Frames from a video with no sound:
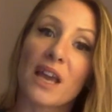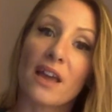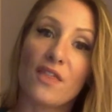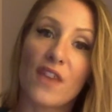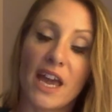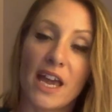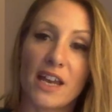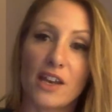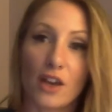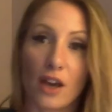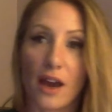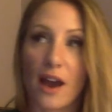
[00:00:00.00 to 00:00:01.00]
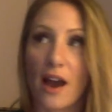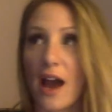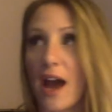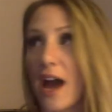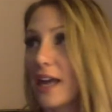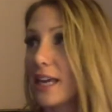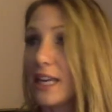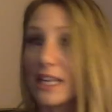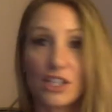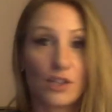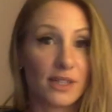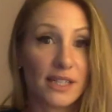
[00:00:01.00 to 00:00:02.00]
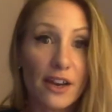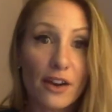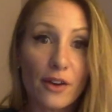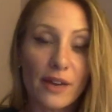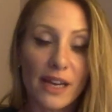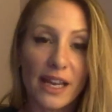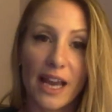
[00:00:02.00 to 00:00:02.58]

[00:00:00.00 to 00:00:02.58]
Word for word: then I can get you a tarot reading.